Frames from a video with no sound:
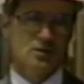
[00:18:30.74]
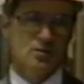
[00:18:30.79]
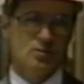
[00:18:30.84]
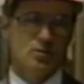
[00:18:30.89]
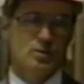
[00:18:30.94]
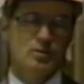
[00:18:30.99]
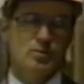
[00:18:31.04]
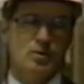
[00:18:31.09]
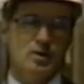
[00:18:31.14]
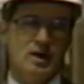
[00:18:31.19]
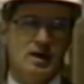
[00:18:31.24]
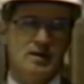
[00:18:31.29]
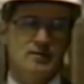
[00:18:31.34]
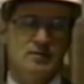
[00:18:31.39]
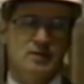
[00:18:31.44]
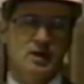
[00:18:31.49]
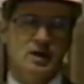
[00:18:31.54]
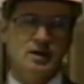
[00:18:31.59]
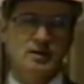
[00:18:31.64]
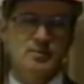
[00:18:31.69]
We will have
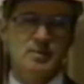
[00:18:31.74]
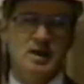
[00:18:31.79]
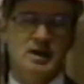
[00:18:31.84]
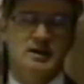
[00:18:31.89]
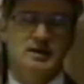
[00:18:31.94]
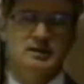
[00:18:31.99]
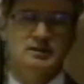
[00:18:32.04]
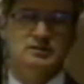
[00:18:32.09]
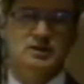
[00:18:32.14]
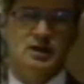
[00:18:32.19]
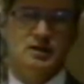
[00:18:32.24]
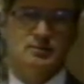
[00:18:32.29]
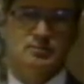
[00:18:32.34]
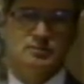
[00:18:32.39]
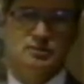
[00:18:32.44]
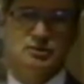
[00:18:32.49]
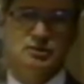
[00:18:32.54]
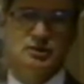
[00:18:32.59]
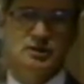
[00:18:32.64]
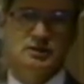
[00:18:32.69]
an automatic deck
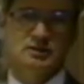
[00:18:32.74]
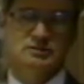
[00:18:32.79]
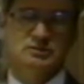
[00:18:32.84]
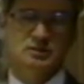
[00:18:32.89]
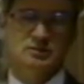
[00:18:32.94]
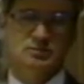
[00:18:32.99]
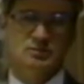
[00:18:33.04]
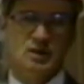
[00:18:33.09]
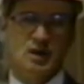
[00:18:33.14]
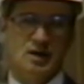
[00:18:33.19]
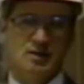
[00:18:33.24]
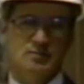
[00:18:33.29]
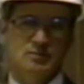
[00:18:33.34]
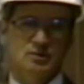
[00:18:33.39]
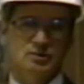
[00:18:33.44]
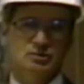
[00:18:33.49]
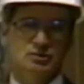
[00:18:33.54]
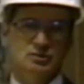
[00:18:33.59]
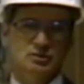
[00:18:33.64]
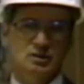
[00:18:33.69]
machine sometime
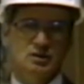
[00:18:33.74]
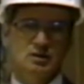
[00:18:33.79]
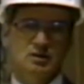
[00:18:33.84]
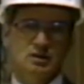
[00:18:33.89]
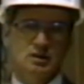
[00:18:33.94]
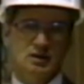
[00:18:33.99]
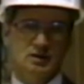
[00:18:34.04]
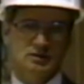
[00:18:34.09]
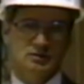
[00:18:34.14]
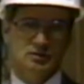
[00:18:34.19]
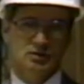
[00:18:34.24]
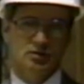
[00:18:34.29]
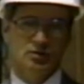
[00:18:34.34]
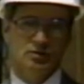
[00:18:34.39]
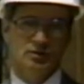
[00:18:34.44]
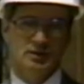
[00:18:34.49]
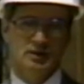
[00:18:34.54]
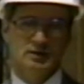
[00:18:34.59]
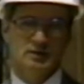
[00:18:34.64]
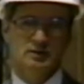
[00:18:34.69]
this
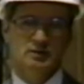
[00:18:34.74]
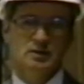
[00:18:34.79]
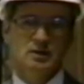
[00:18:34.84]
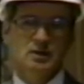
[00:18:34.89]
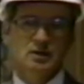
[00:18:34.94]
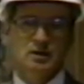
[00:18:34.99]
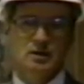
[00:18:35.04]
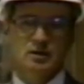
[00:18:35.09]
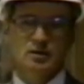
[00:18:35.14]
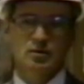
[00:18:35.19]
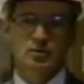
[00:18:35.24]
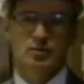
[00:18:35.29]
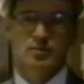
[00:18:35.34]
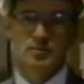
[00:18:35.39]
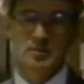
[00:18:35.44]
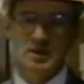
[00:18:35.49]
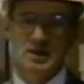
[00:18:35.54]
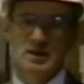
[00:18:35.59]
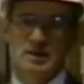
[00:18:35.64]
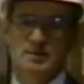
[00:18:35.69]
year in. It'll
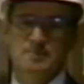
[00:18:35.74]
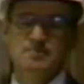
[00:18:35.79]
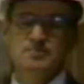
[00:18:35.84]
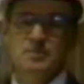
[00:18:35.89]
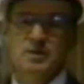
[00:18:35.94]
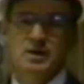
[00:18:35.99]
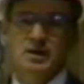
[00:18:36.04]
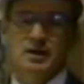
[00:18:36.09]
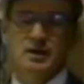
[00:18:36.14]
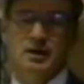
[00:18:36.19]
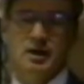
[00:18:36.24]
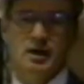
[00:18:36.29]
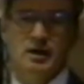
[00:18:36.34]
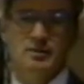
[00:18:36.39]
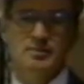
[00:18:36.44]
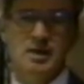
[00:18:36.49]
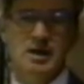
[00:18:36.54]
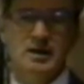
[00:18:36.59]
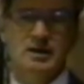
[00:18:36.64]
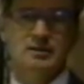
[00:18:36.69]
be an
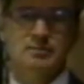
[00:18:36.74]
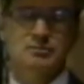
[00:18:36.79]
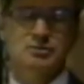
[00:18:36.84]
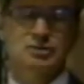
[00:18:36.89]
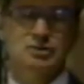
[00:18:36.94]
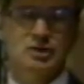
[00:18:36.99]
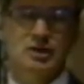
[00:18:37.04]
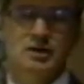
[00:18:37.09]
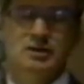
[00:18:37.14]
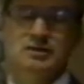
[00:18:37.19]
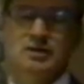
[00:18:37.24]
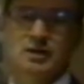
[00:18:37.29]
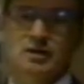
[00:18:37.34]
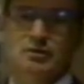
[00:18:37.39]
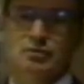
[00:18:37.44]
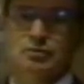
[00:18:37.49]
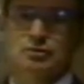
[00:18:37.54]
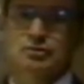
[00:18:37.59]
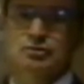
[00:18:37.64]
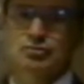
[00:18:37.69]
automatic machine
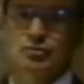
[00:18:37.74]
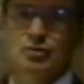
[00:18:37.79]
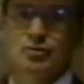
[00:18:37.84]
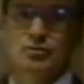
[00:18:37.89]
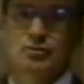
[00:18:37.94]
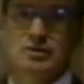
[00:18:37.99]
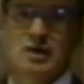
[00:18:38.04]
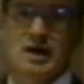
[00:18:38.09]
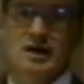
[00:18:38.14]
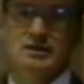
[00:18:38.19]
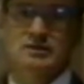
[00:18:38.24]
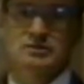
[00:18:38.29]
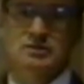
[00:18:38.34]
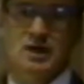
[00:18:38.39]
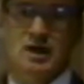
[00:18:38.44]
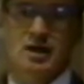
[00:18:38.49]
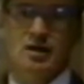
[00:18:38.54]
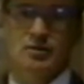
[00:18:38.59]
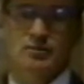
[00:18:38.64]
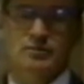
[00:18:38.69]
that'll extrude decks
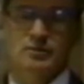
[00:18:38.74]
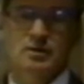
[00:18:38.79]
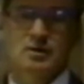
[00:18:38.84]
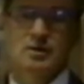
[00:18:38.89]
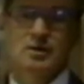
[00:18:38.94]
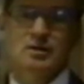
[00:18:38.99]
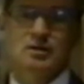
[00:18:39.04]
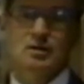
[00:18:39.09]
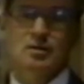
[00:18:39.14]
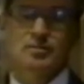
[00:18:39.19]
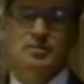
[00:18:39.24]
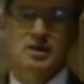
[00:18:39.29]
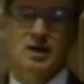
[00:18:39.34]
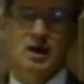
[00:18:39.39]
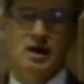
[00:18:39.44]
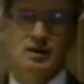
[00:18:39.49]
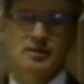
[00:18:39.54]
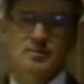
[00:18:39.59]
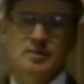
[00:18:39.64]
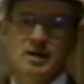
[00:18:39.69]
out. There'll be
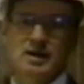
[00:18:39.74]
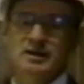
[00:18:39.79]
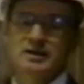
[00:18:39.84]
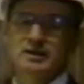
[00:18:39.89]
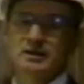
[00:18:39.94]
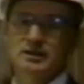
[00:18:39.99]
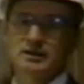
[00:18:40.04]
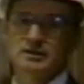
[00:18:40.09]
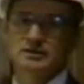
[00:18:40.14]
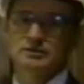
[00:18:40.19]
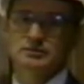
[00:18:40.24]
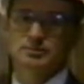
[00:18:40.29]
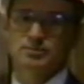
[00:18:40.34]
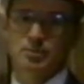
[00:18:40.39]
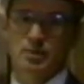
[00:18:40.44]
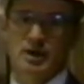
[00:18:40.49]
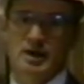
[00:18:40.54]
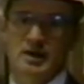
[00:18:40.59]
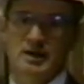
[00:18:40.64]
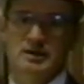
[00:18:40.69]
automatically
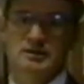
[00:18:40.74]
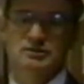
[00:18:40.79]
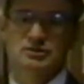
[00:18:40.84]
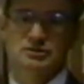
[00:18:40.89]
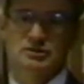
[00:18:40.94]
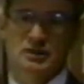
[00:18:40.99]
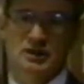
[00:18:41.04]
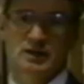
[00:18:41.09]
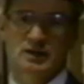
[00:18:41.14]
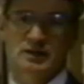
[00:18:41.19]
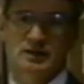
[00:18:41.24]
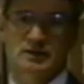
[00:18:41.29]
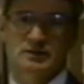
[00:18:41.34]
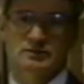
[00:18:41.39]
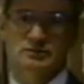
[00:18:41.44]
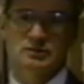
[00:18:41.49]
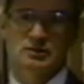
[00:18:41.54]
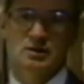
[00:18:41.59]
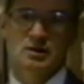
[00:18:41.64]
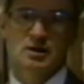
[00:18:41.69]
sprayed
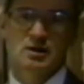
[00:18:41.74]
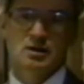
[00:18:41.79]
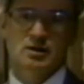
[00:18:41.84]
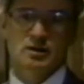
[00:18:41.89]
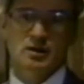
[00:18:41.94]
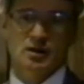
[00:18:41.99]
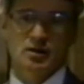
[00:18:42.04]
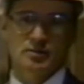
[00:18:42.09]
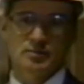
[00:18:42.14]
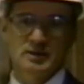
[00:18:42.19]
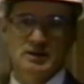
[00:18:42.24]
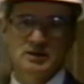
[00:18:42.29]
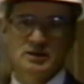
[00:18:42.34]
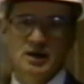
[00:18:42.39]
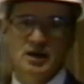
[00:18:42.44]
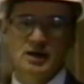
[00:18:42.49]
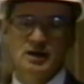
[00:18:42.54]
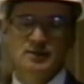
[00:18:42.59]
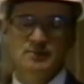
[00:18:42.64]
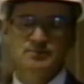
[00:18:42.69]
ceilings that'll be
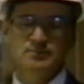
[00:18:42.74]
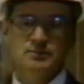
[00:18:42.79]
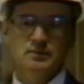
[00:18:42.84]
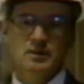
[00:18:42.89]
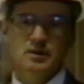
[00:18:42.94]
done.